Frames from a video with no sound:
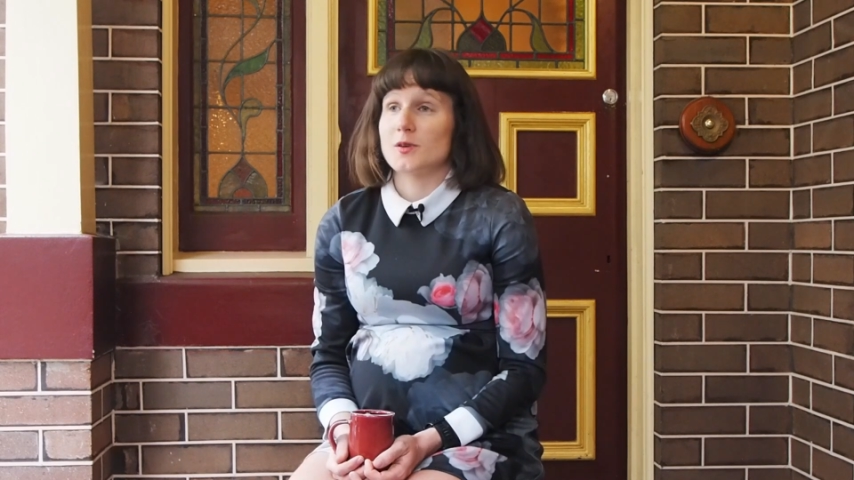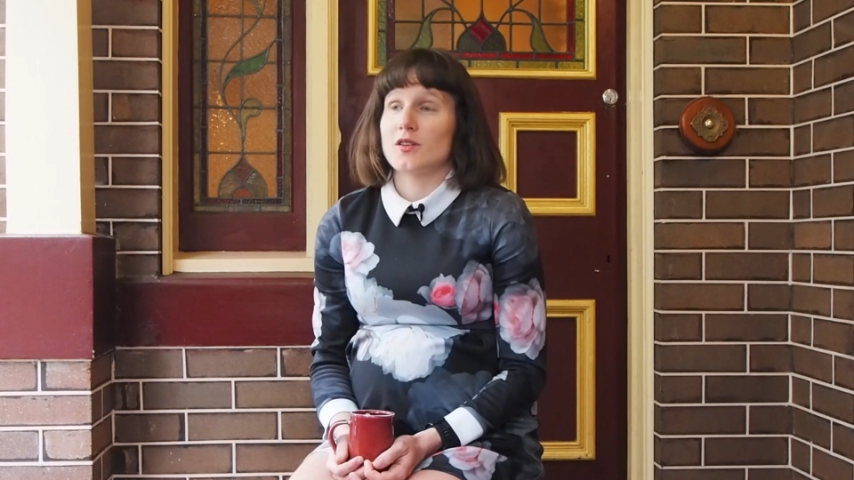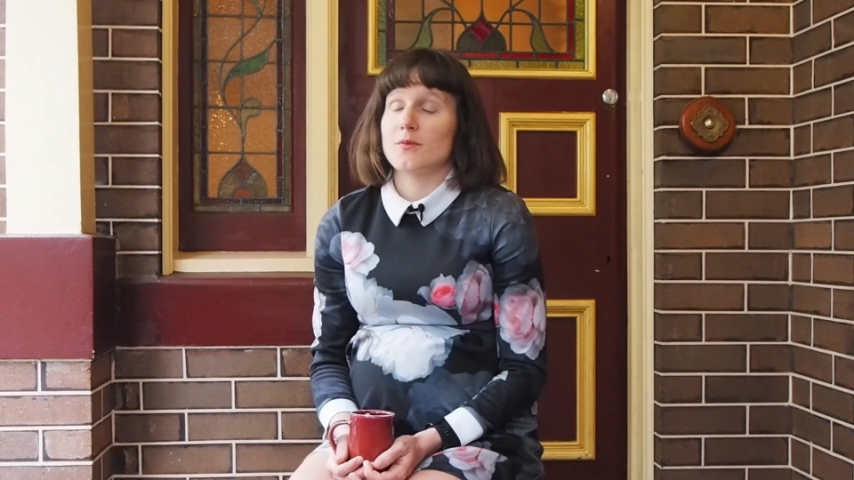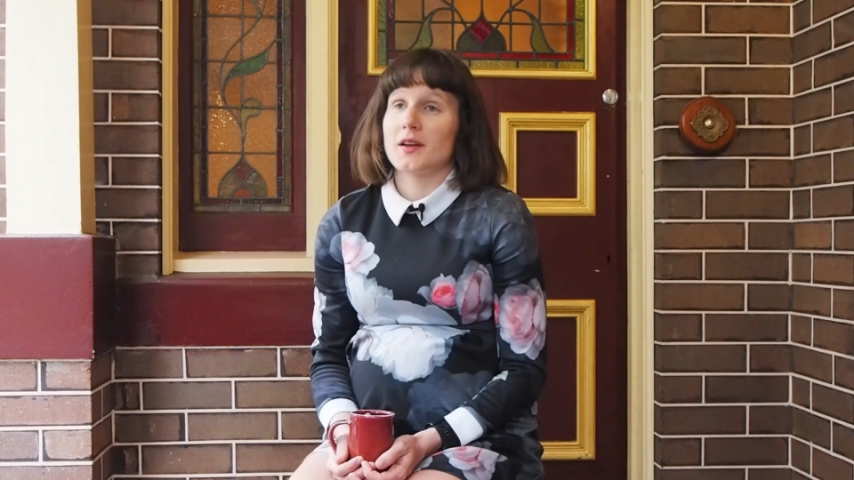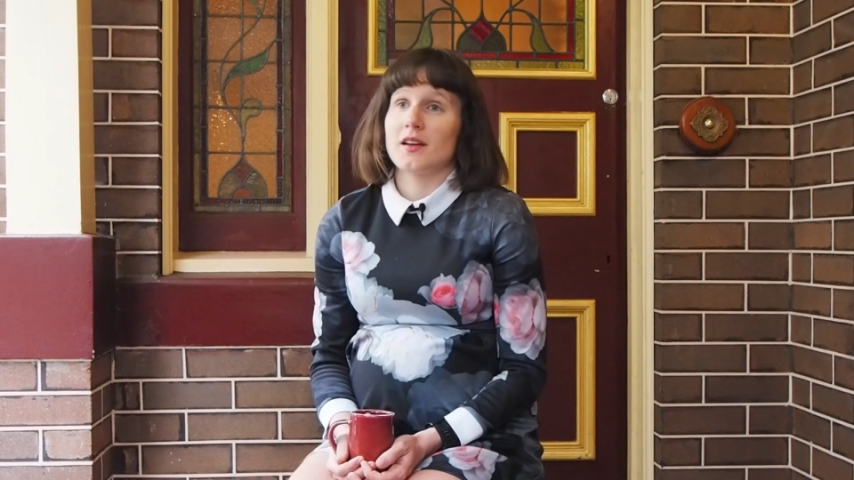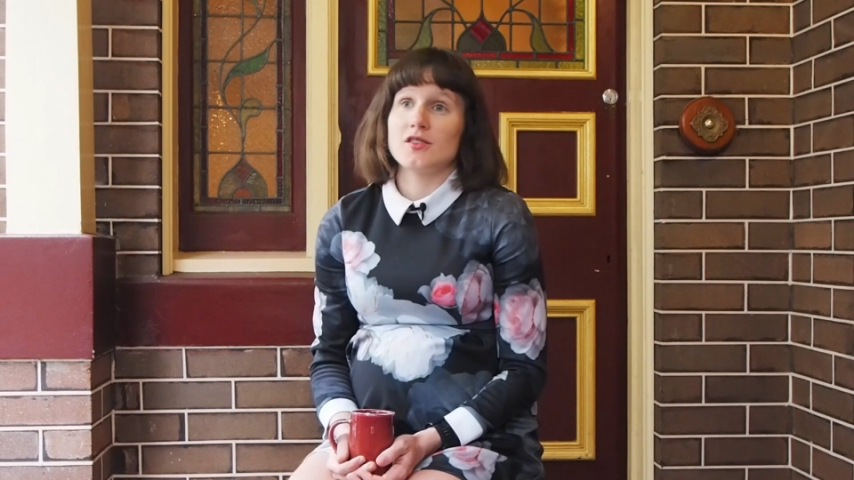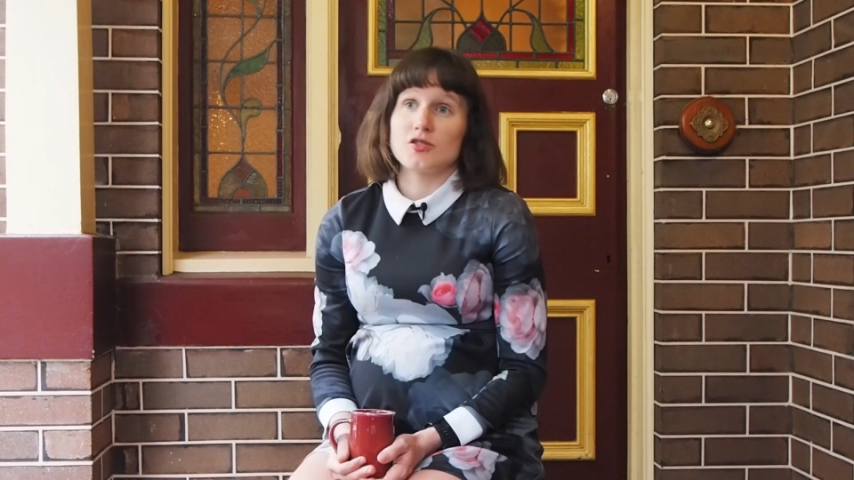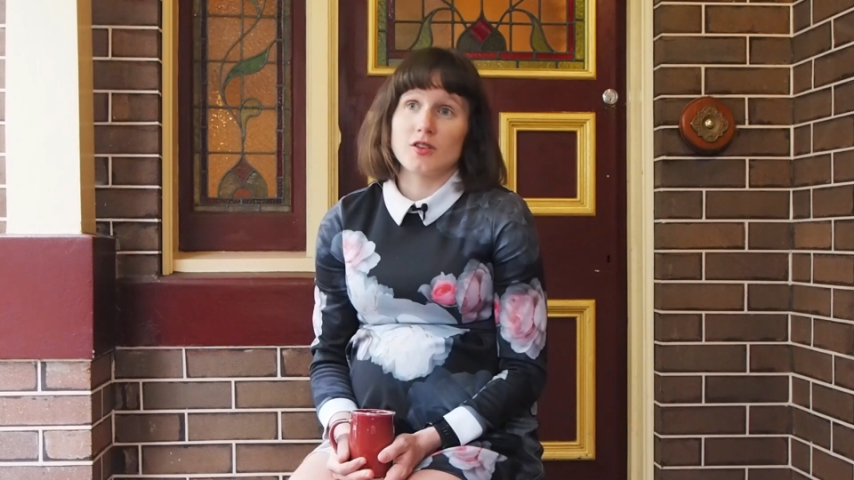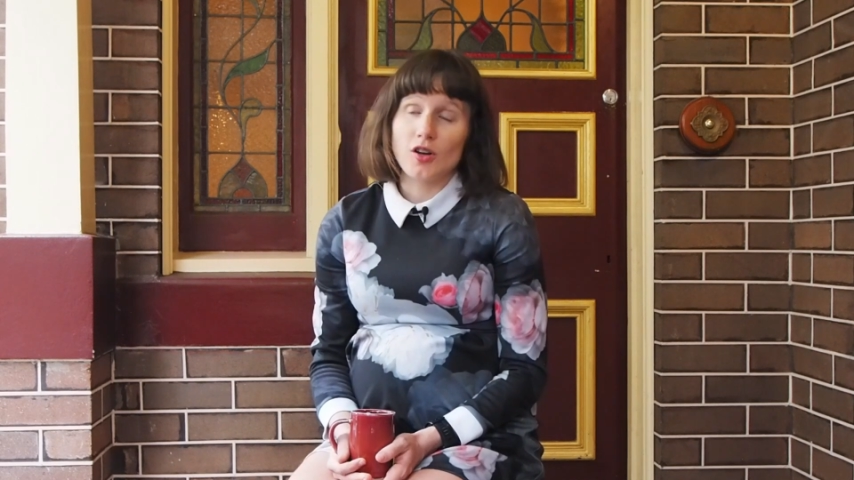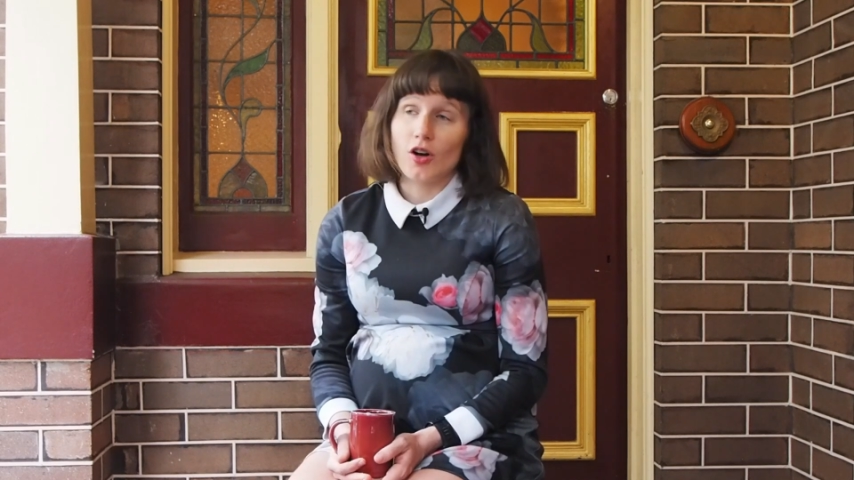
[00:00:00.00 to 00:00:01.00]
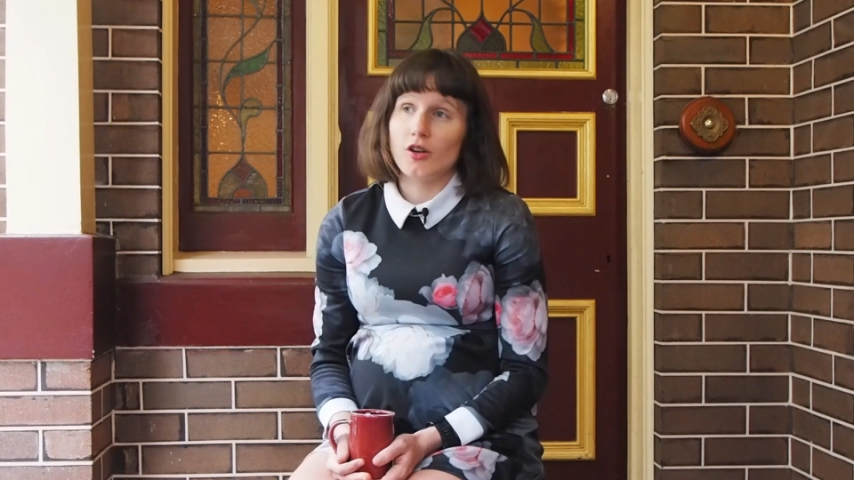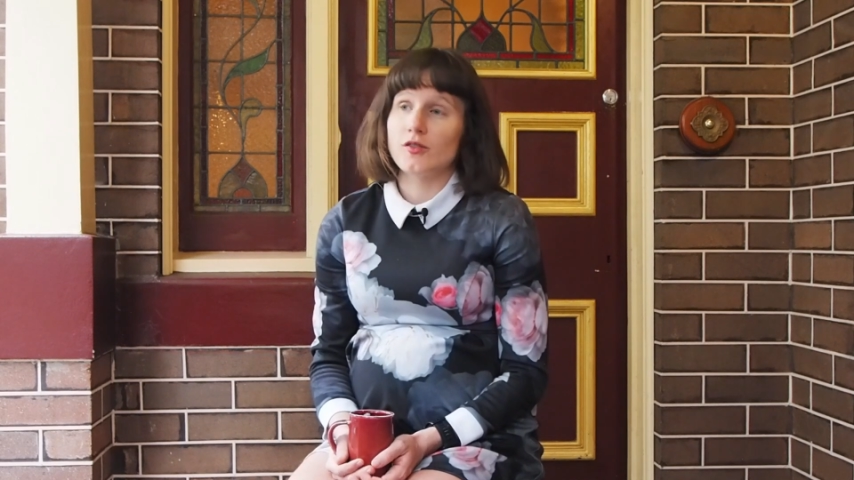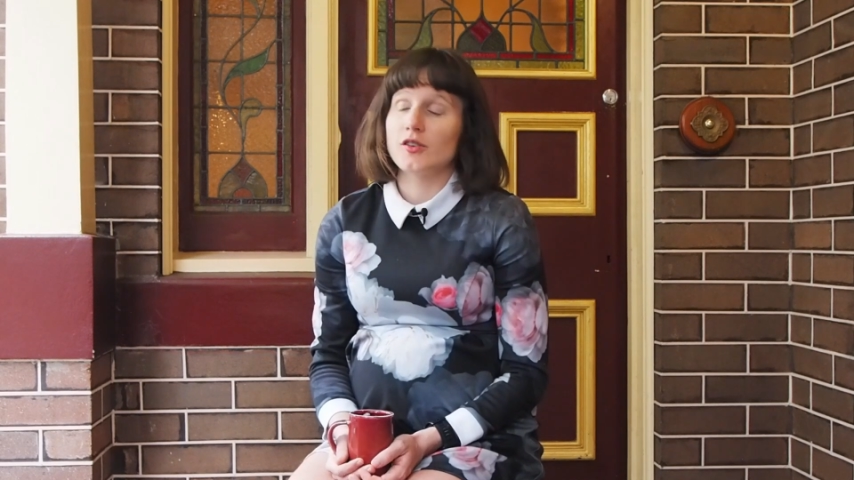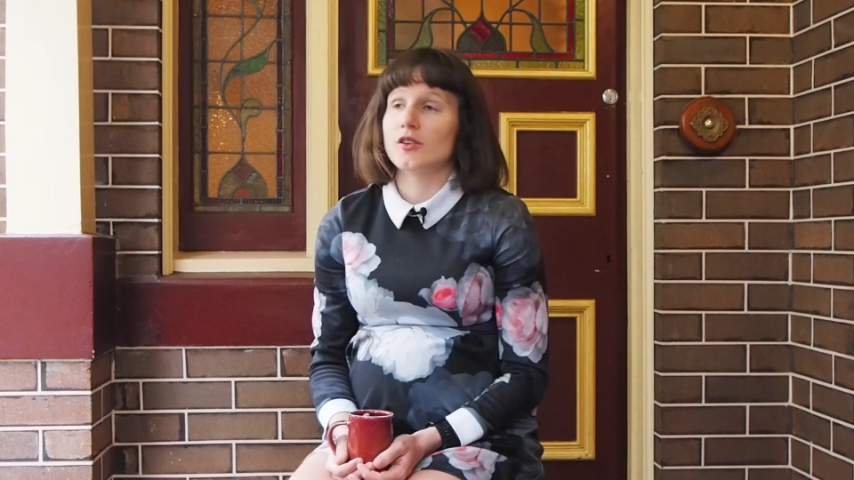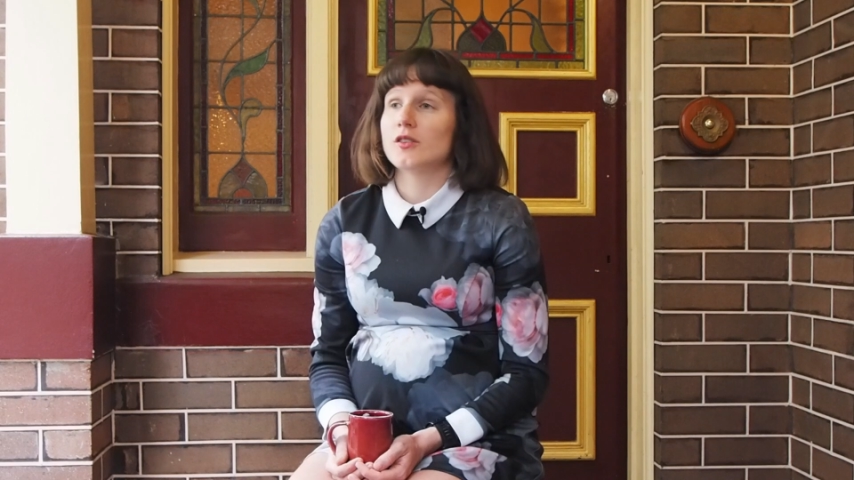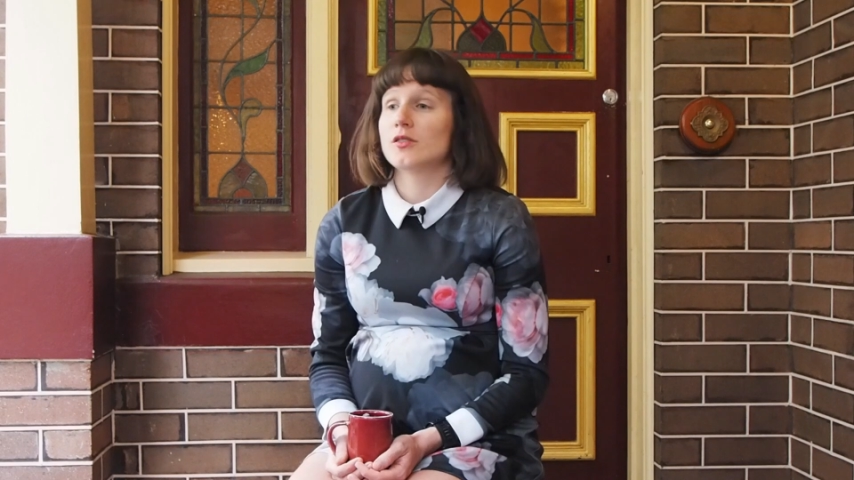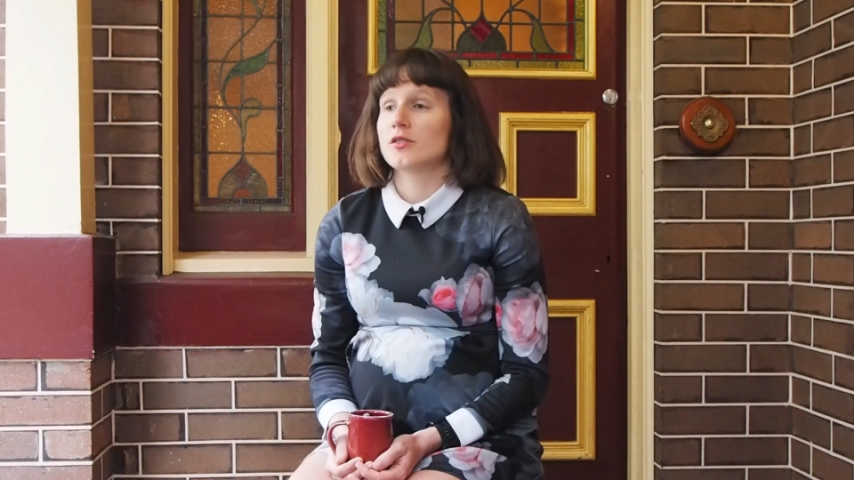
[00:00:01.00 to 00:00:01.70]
whether it be during COVID,